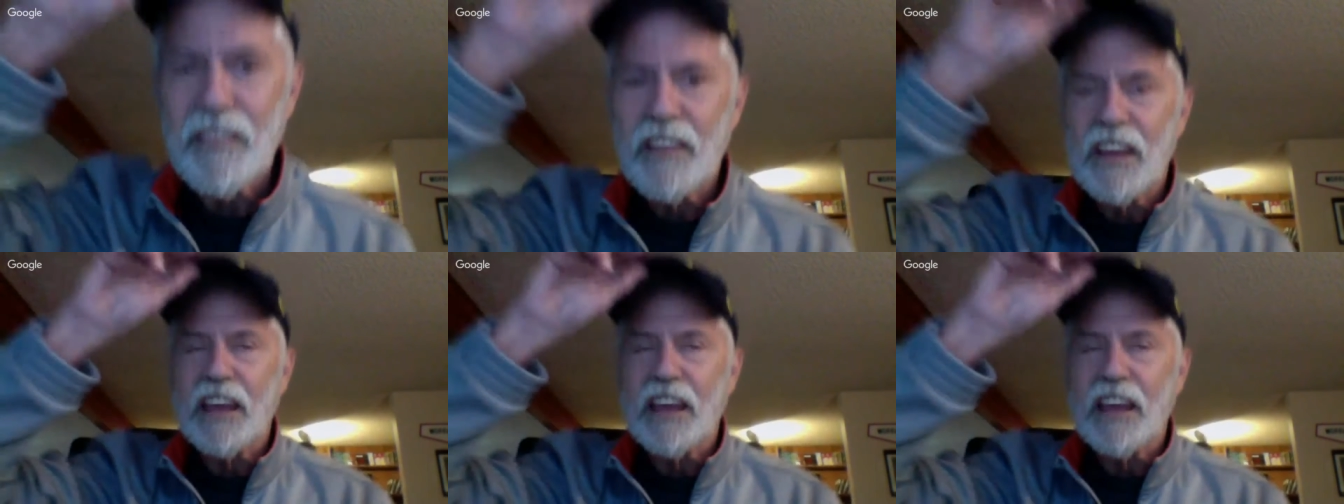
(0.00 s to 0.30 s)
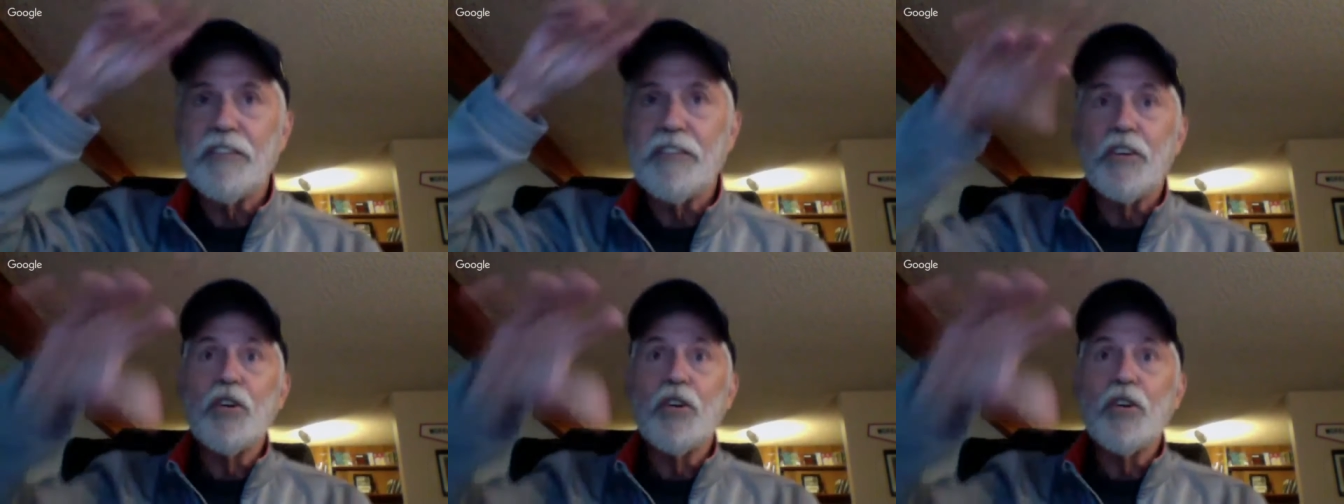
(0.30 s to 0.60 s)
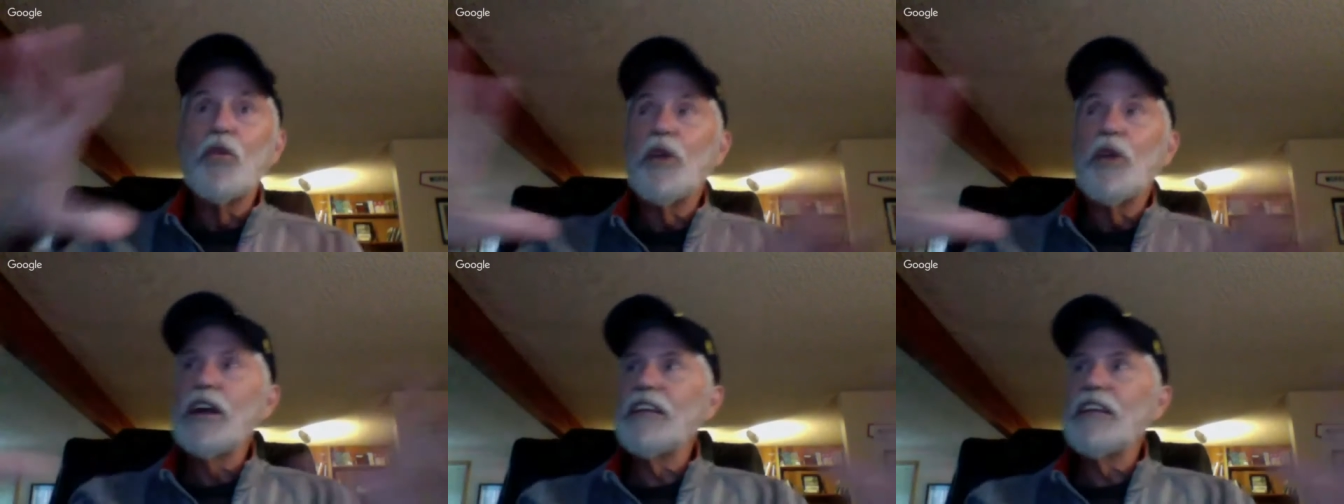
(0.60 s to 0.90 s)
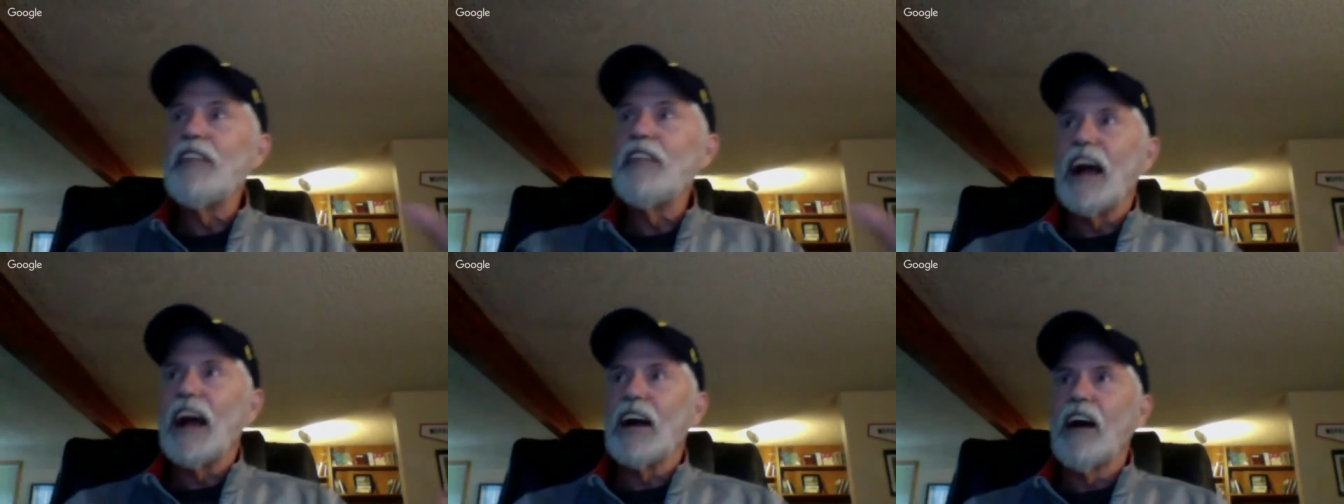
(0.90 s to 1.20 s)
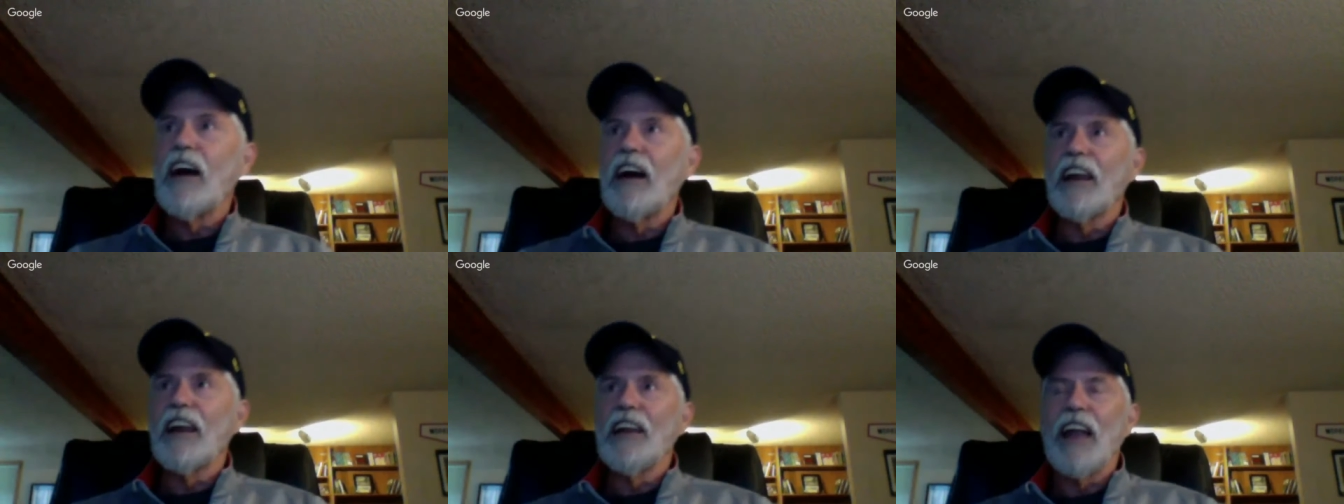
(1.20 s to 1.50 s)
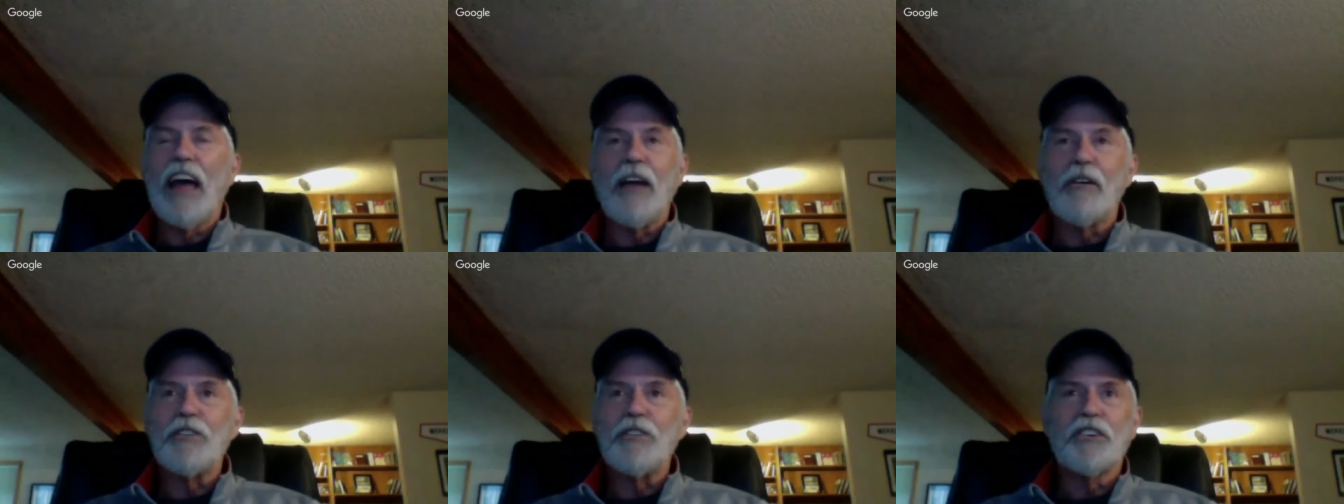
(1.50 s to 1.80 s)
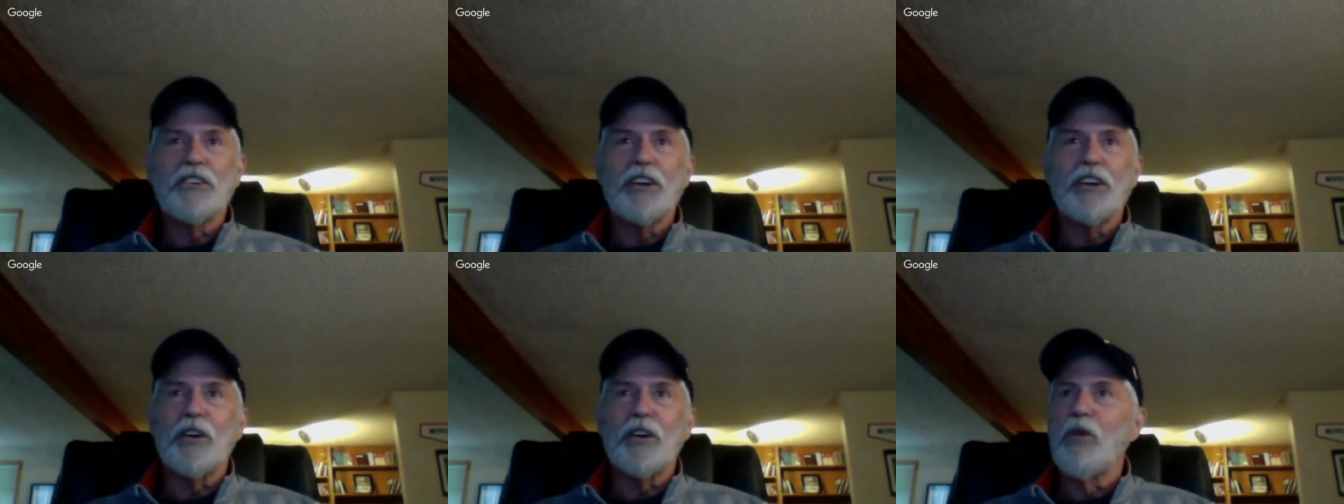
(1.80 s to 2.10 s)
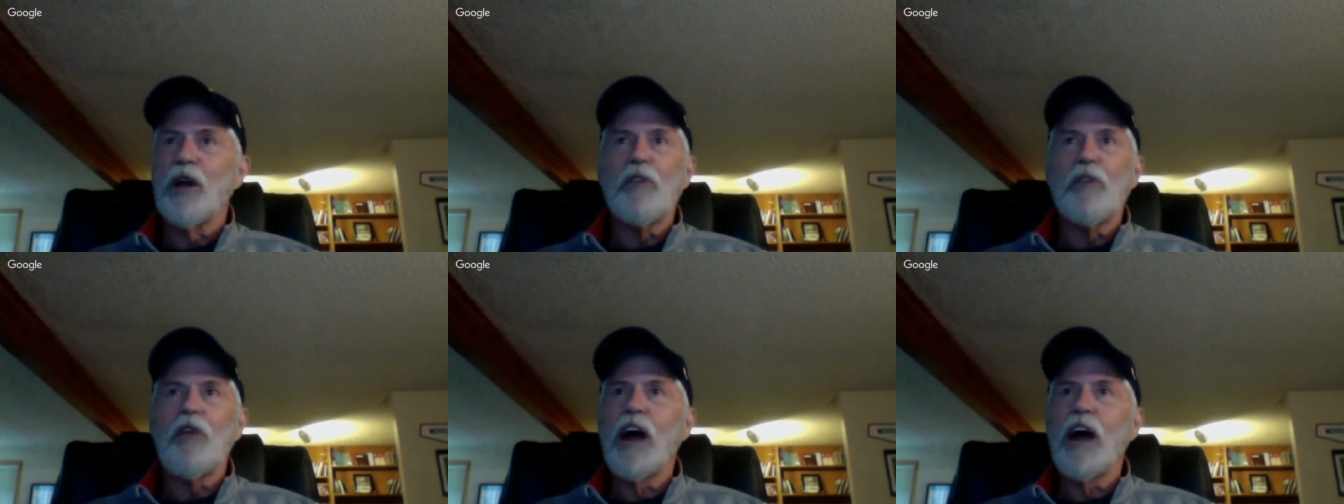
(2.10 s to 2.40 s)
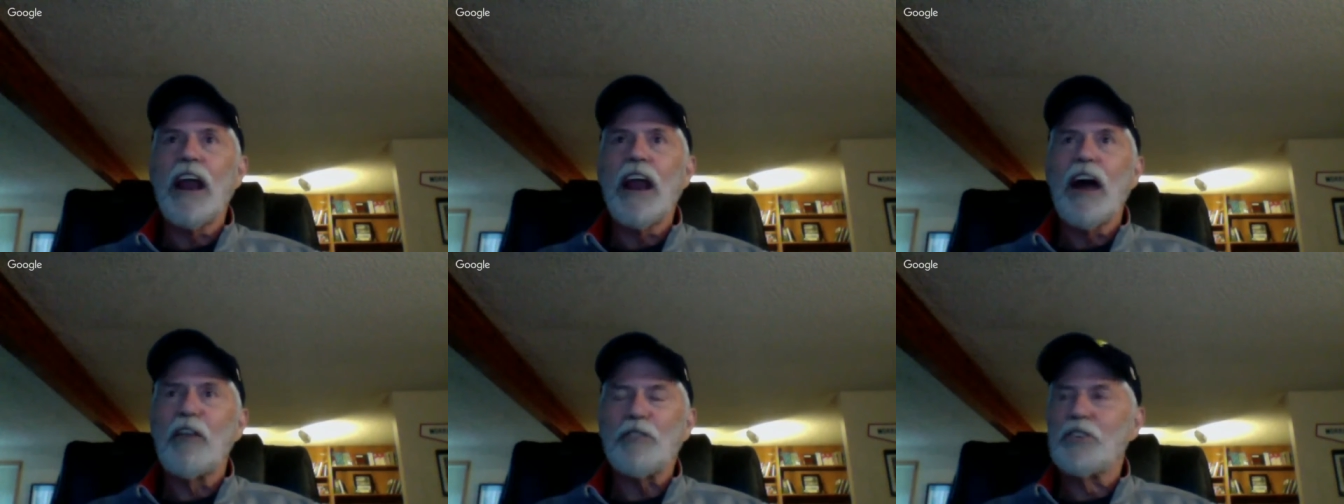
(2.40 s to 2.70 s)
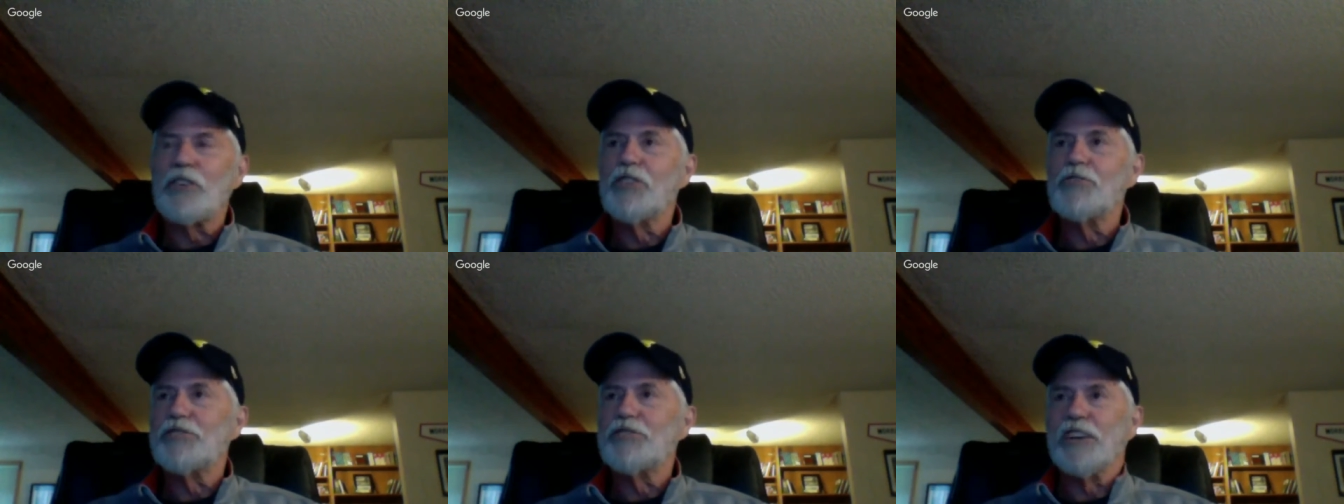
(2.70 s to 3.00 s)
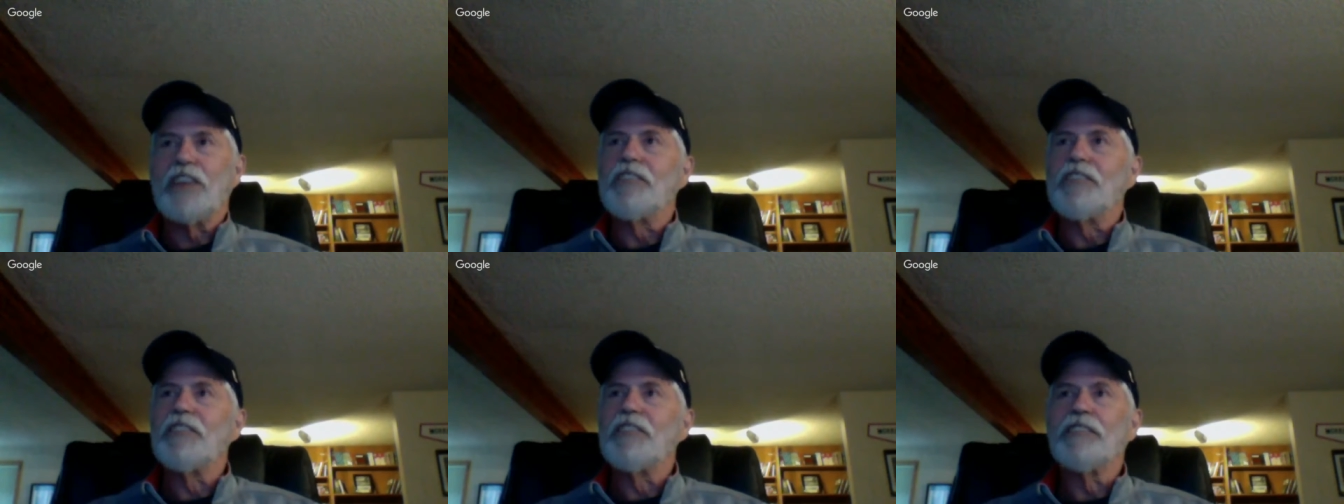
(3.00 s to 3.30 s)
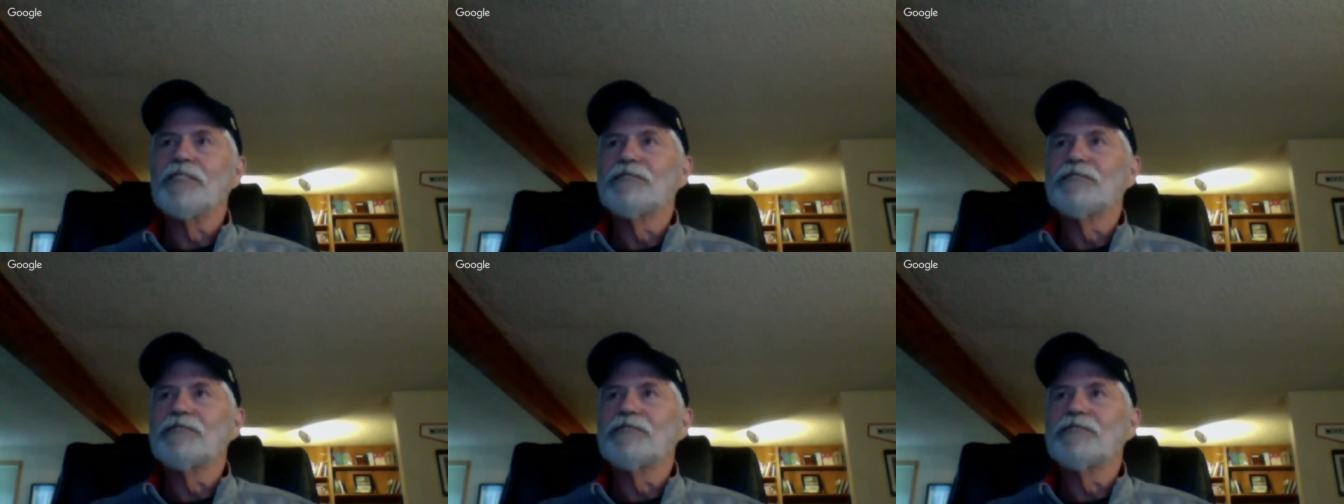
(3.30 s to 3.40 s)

if you read that kind of language, you're going to run right out and use it,